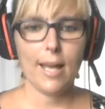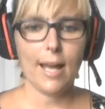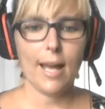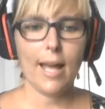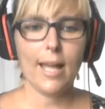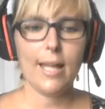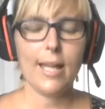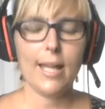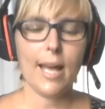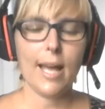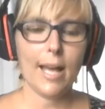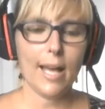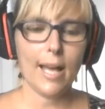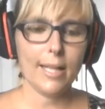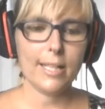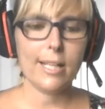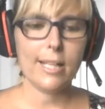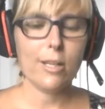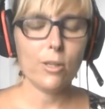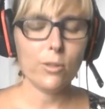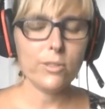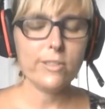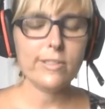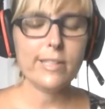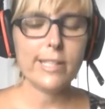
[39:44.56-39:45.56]
I, I
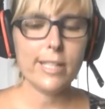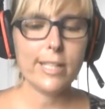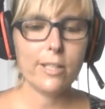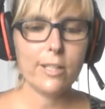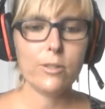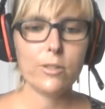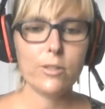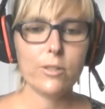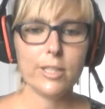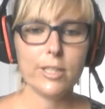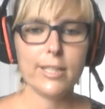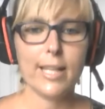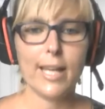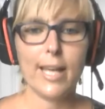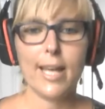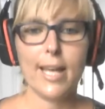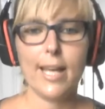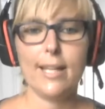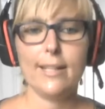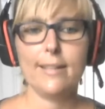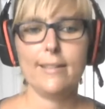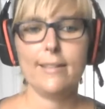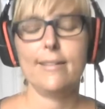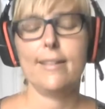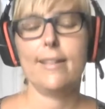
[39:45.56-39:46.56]
closely looked
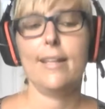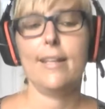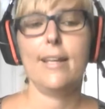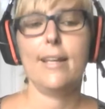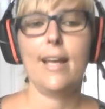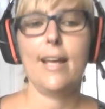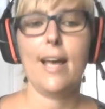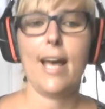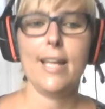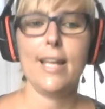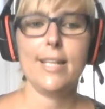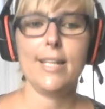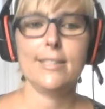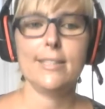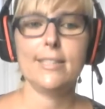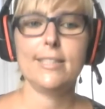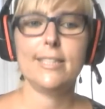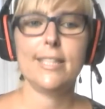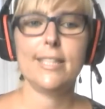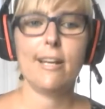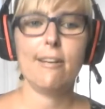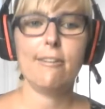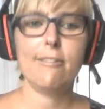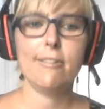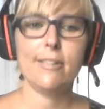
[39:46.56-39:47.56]
at uh,
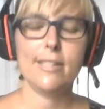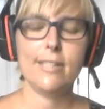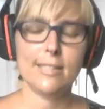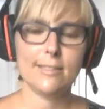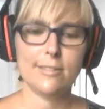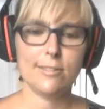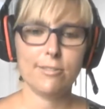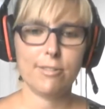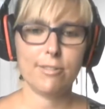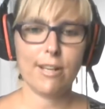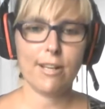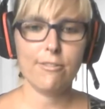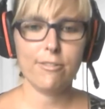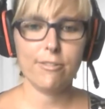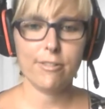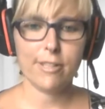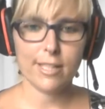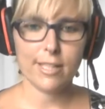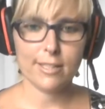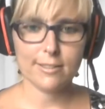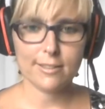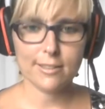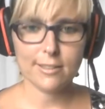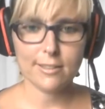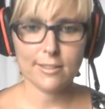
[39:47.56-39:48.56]
identitarians'
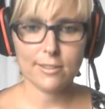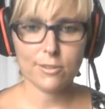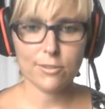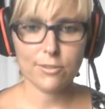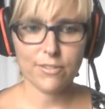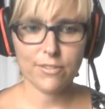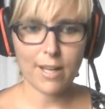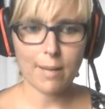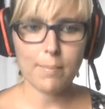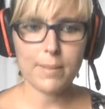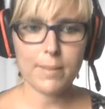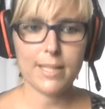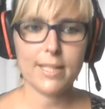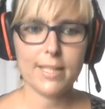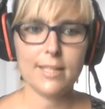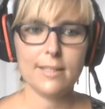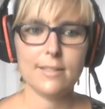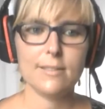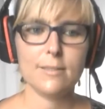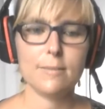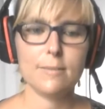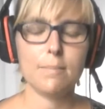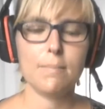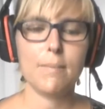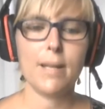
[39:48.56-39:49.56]
references to
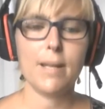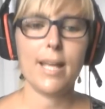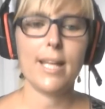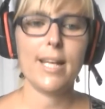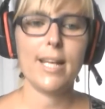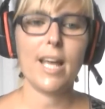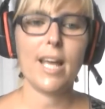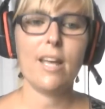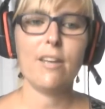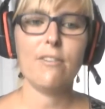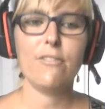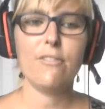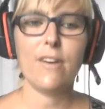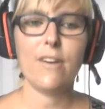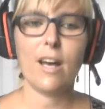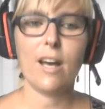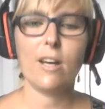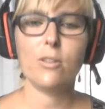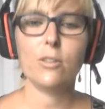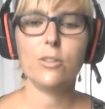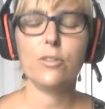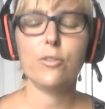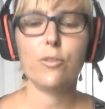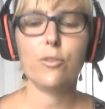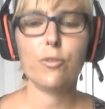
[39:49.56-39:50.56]
feminism, and I
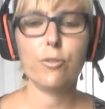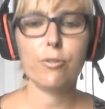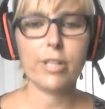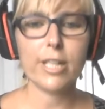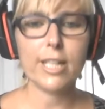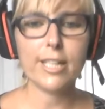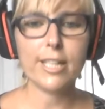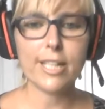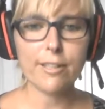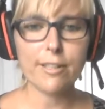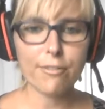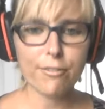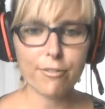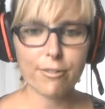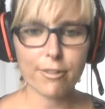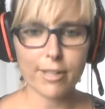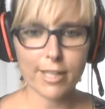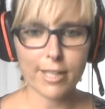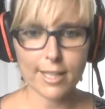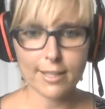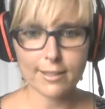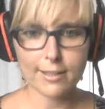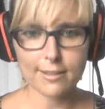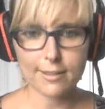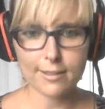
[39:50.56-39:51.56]
found three
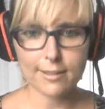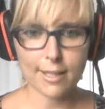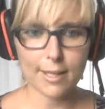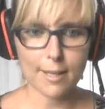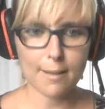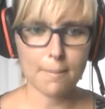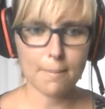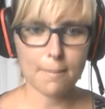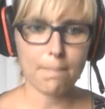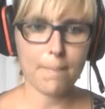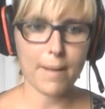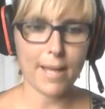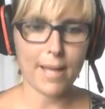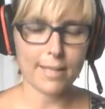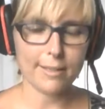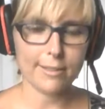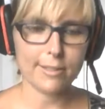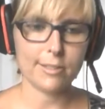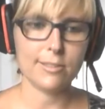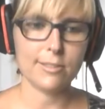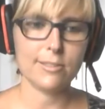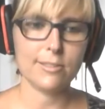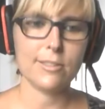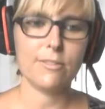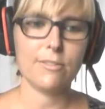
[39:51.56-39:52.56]
different uh,
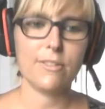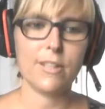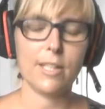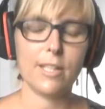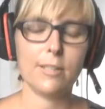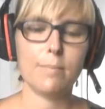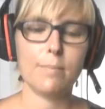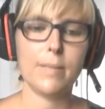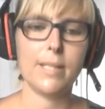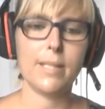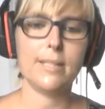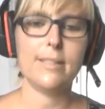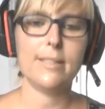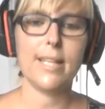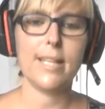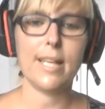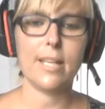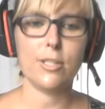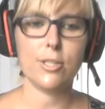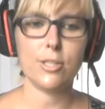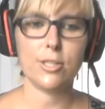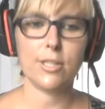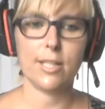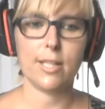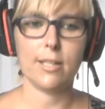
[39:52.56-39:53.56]
patterns of
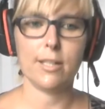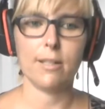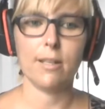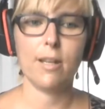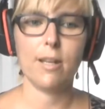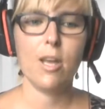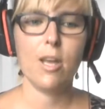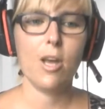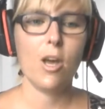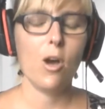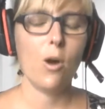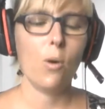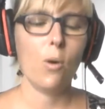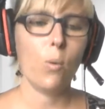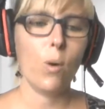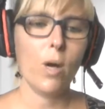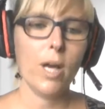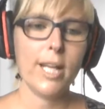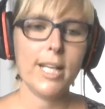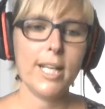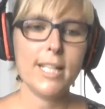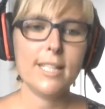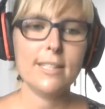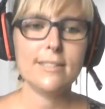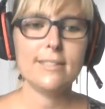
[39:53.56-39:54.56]
argumentation.
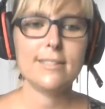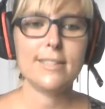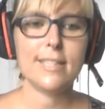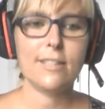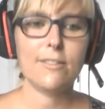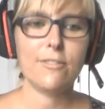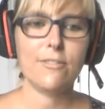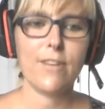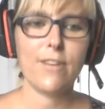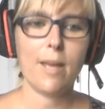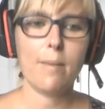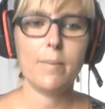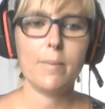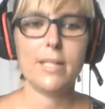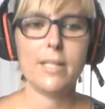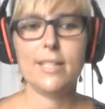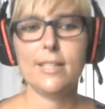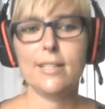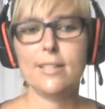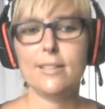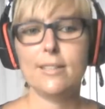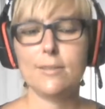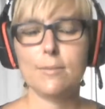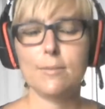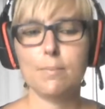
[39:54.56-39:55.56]
One is that
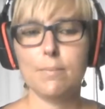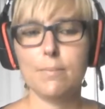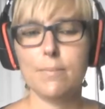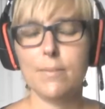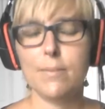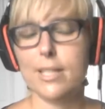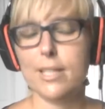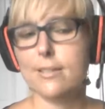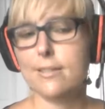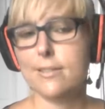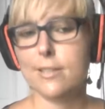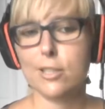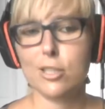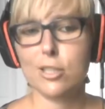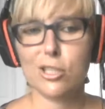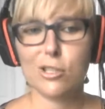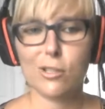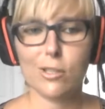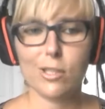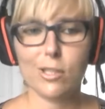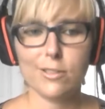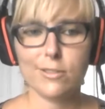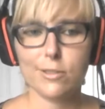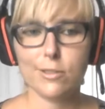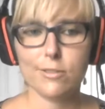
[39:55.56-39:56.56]
feminism is the
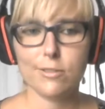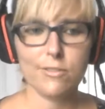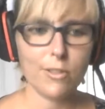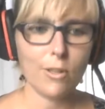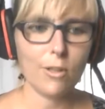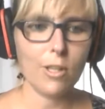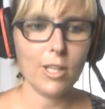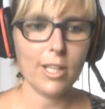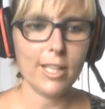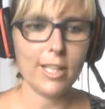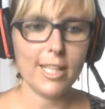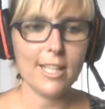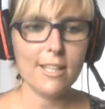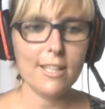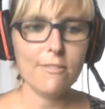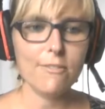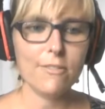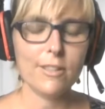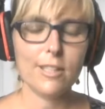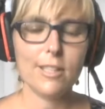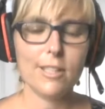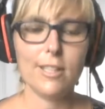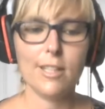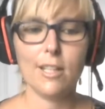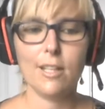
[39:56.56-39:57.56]
cause of all
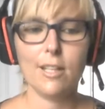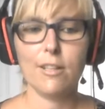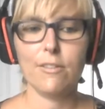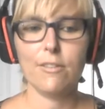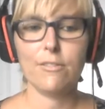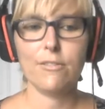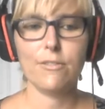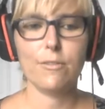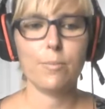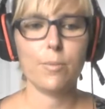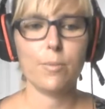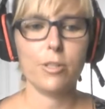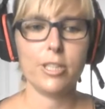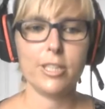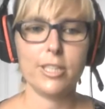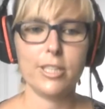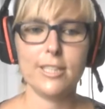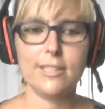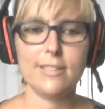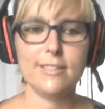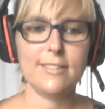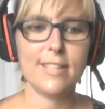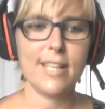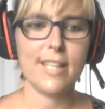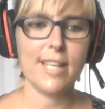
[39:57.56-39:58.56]
evil, of
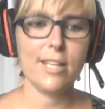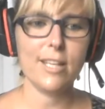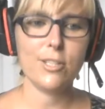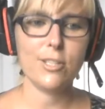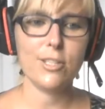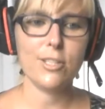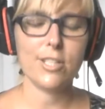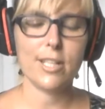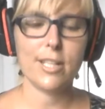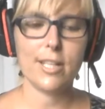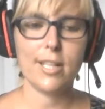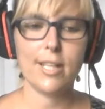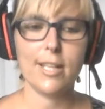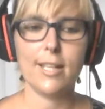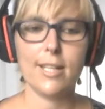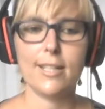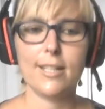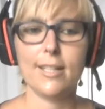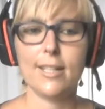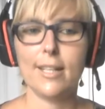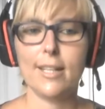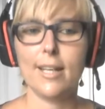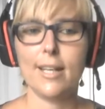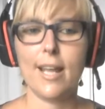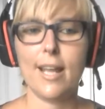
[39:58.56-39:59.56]

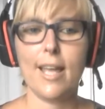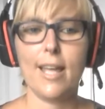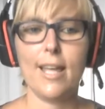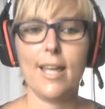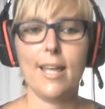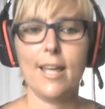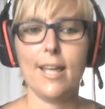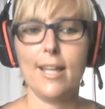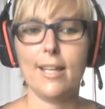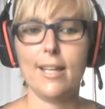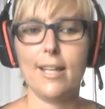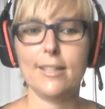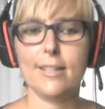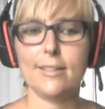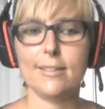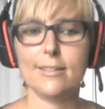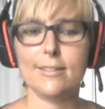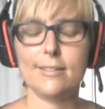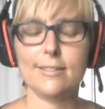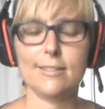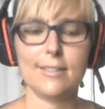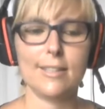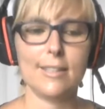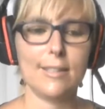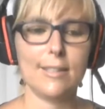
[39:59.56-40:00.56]
modernization, and
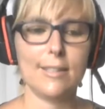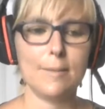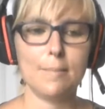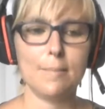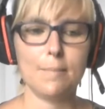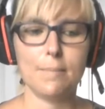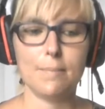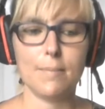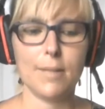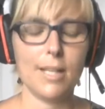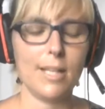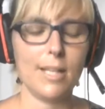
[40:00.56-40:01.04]
um, a